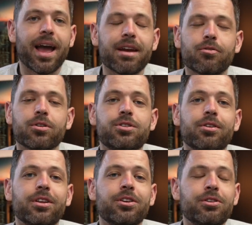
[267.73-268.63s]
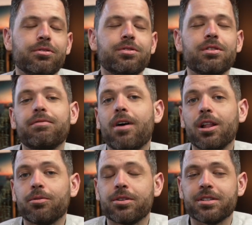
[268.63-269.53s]
And of course, you can use your
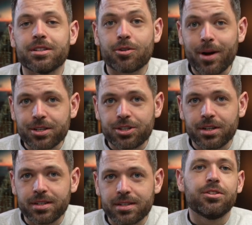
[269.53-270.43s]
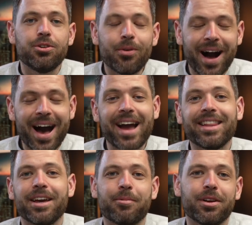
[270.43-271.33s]
followers as questions to
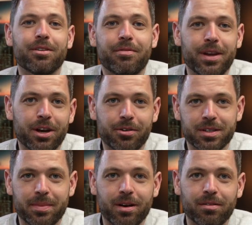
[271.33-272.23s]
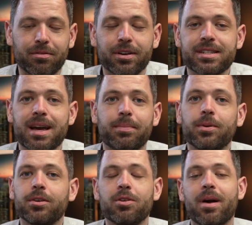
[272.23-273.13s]
highlight what your video is about. For
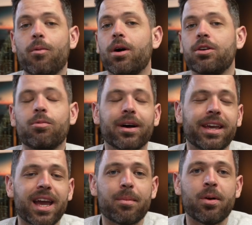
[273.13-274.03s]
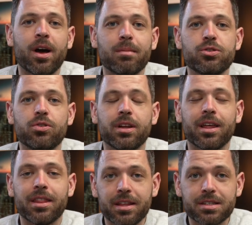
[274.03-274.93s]
example, you might wonder what camera I'm shooting
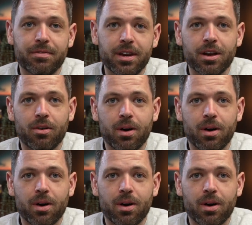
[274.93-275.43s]
this video